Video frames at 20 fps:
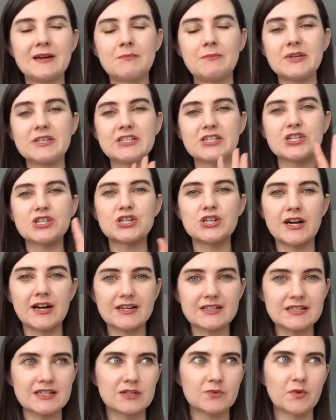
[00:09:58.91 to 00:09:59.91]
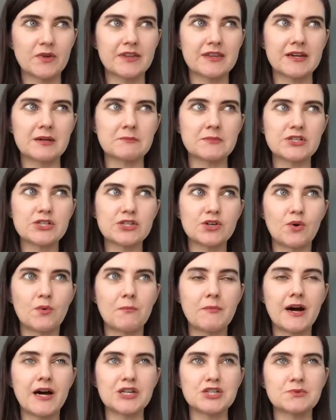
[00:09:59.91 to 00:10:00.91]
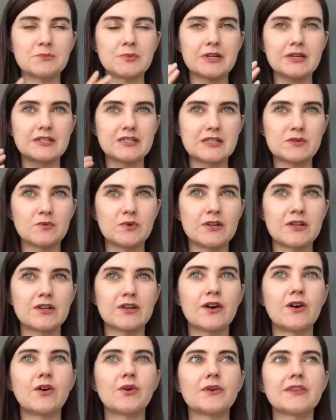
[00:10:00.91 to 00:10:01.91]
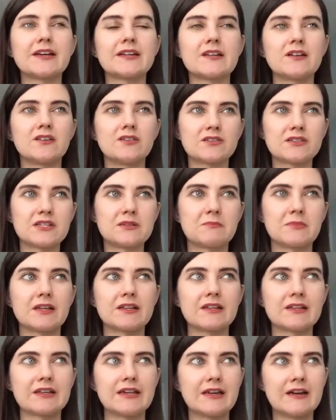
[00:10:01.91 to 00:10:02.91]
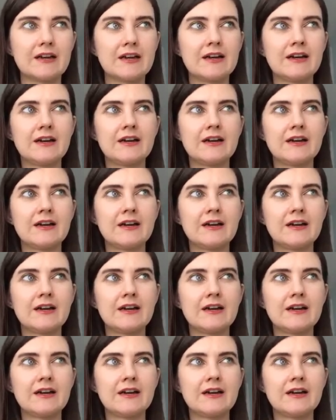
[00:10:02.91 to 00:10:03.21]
be distracted with them so much, because we know that ultimately